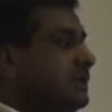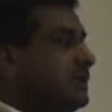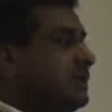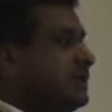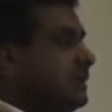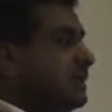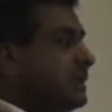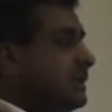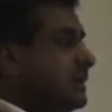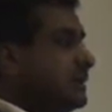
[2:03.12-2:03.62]

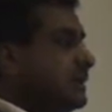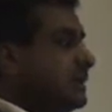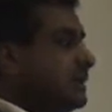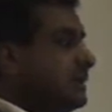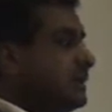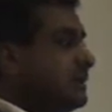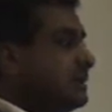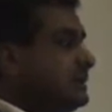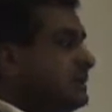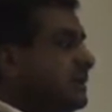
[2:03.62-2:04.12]
the
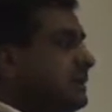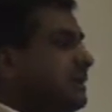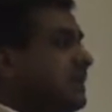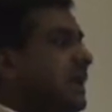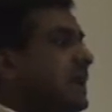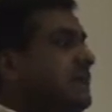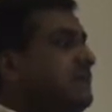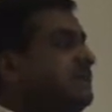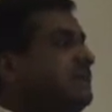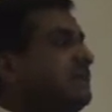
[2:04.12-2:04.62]

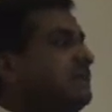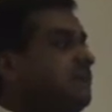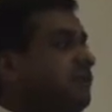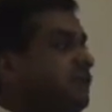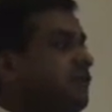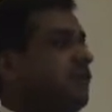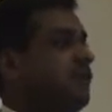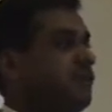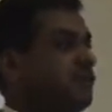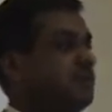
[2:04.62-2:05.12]
life
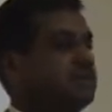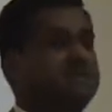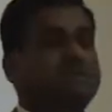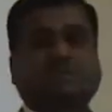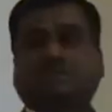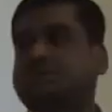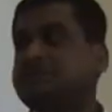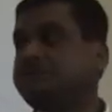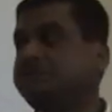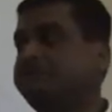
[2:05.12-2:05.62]

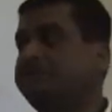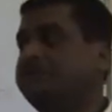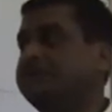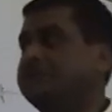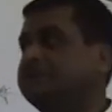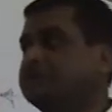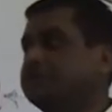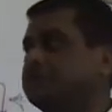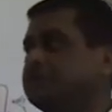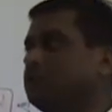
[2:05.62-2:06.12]
force
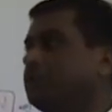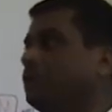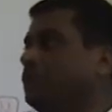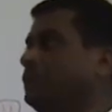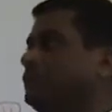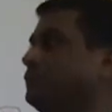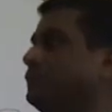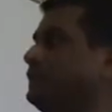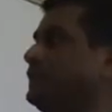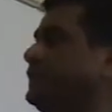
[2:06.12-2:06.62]
which is
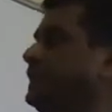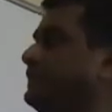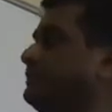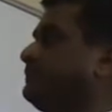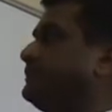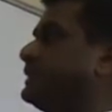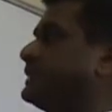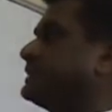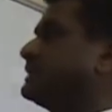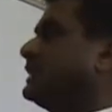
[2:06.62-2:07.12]
going to
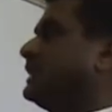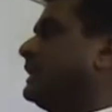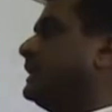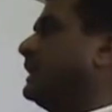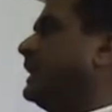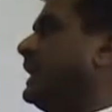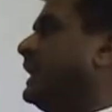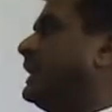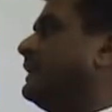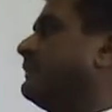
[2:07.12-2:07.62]
keep this
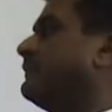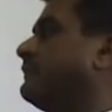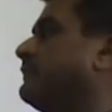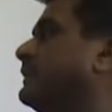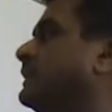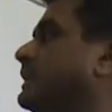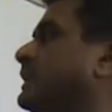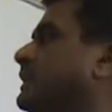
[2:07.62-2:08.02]
alive,